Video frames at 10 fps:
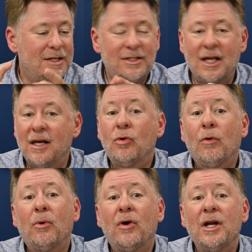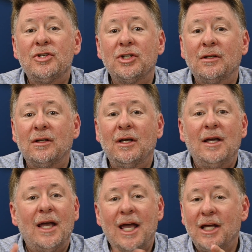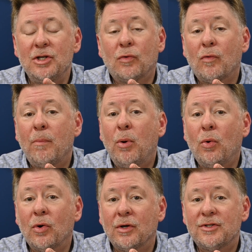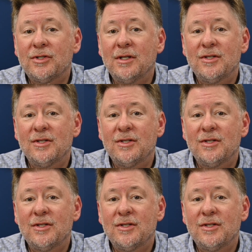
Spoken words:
state incorporation, annual reports,